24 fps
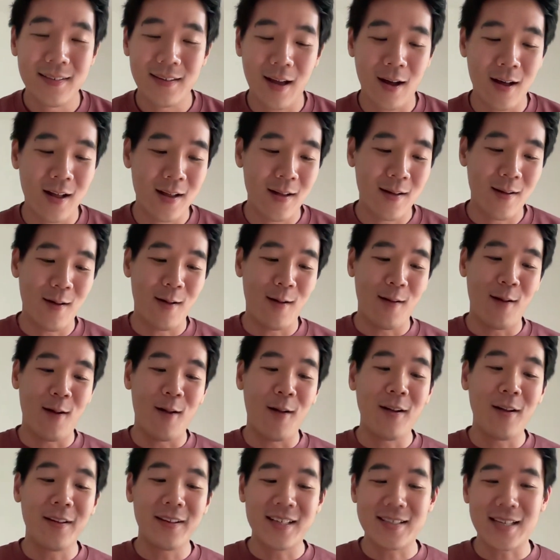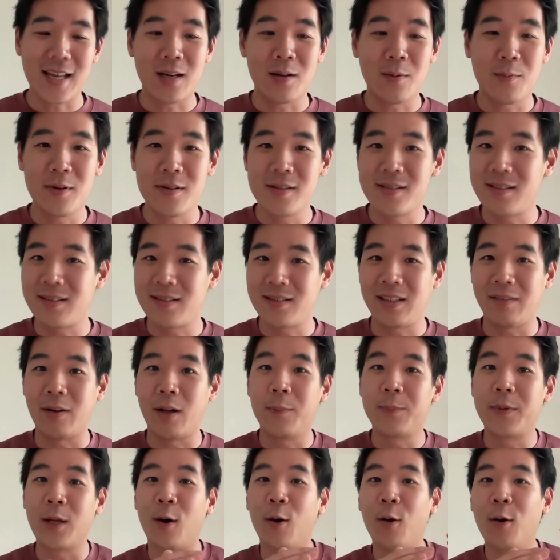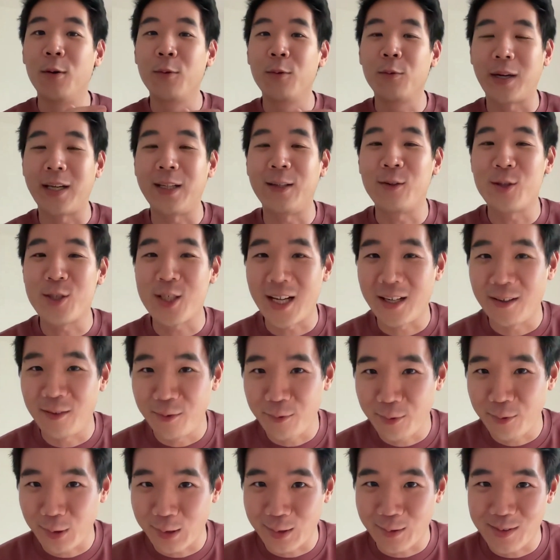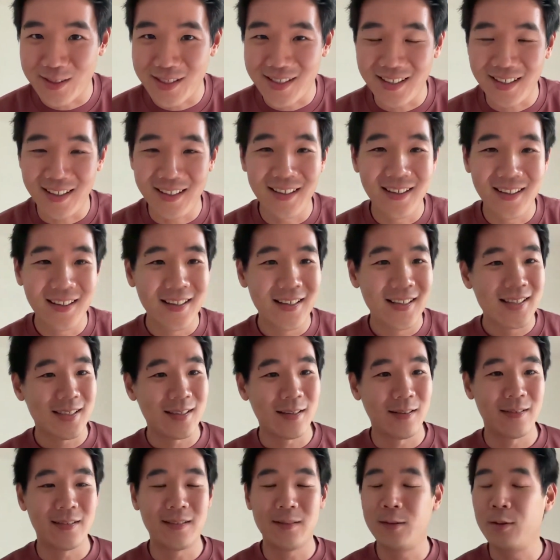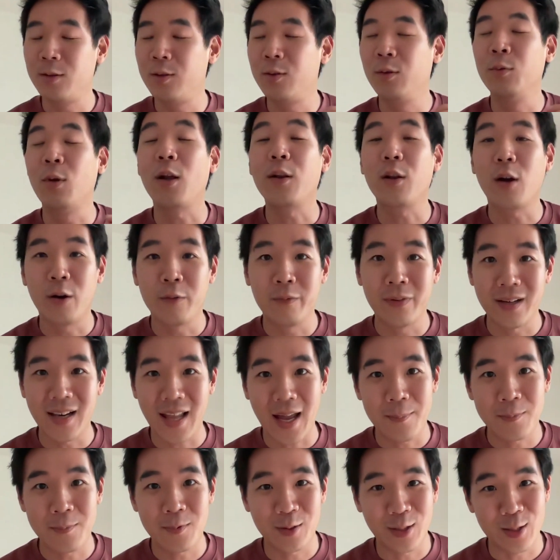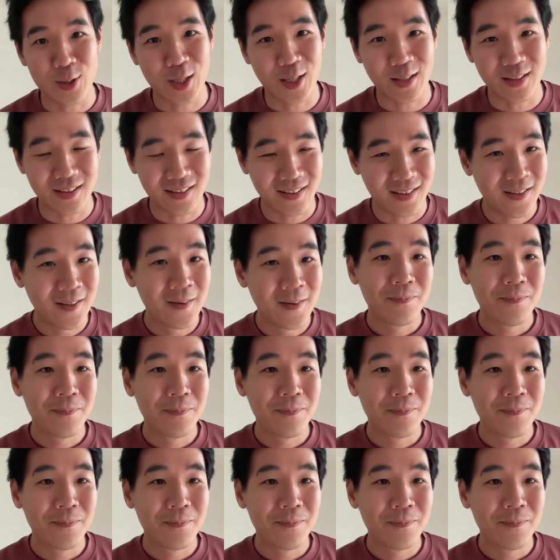All these animals develop their own radio channel frequency, so to not overlap to each other.